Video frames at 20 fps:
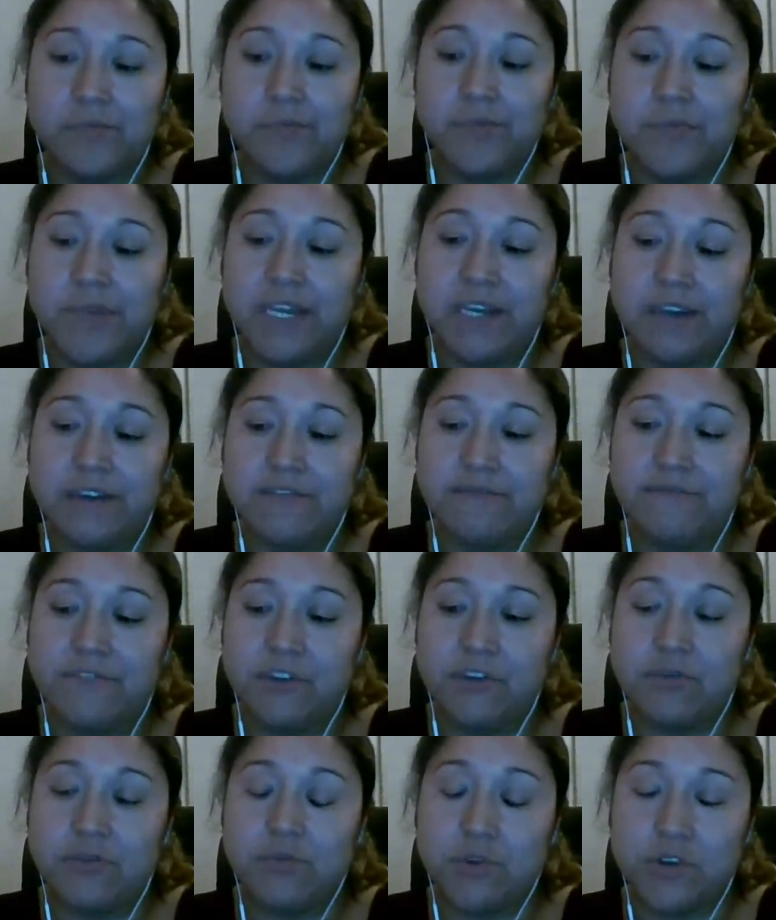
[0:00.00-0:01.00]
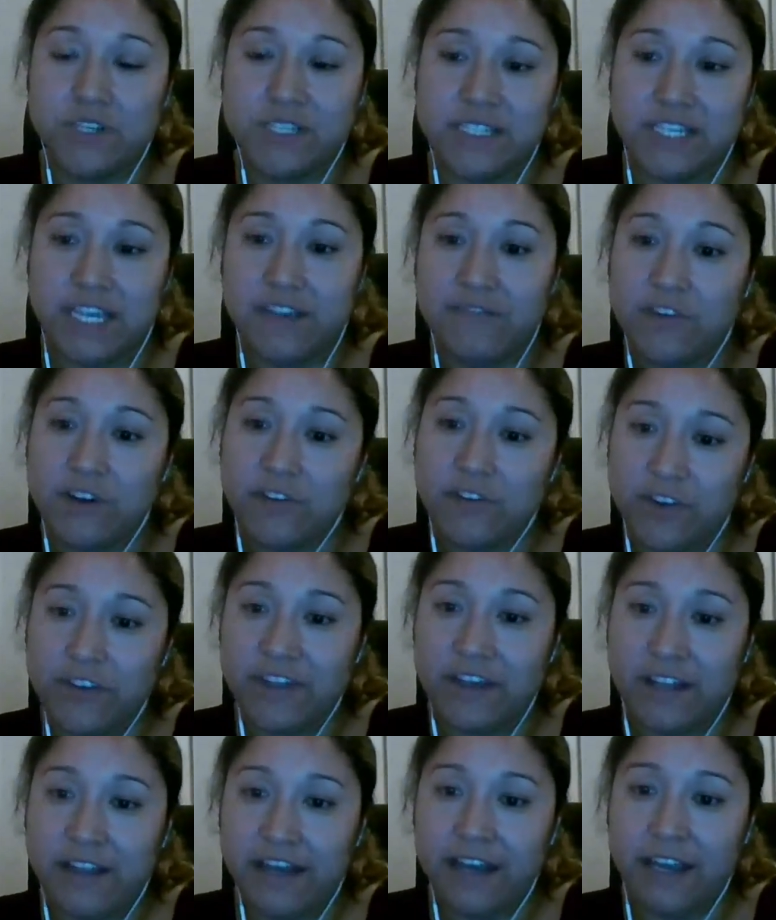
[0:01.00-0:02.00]
make it feel more safer for the
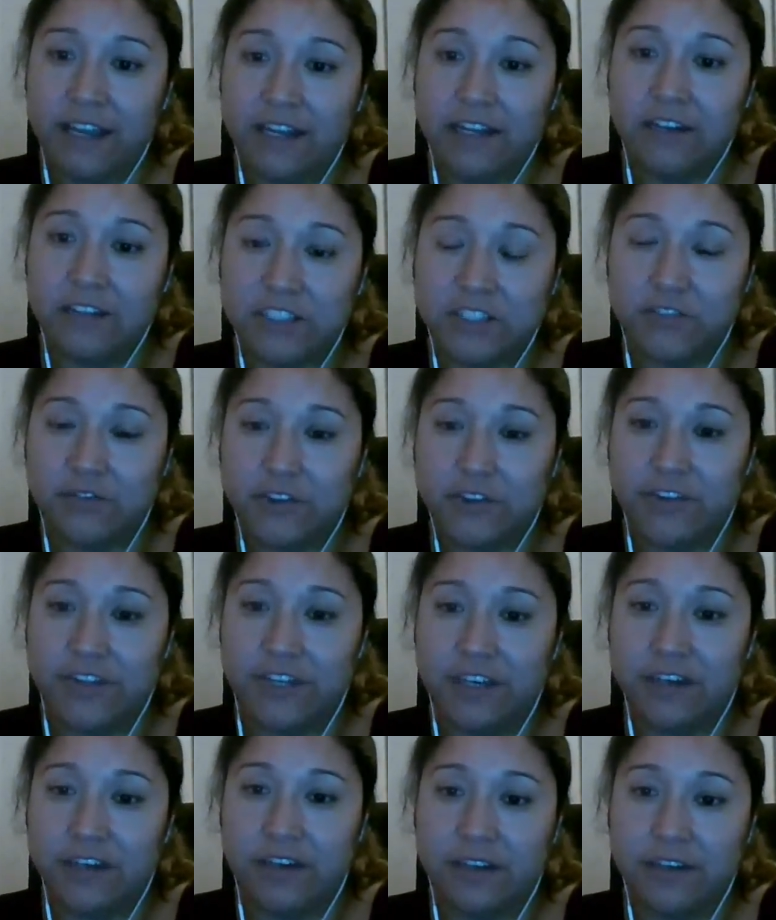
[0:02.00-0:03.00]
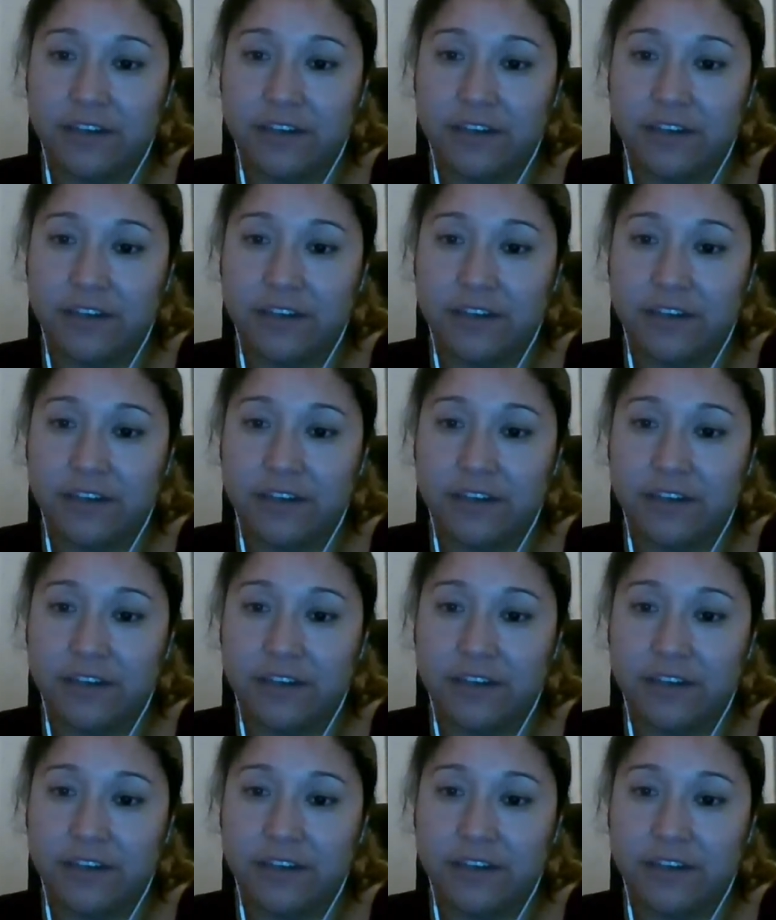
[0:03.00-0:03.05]
client, and also for the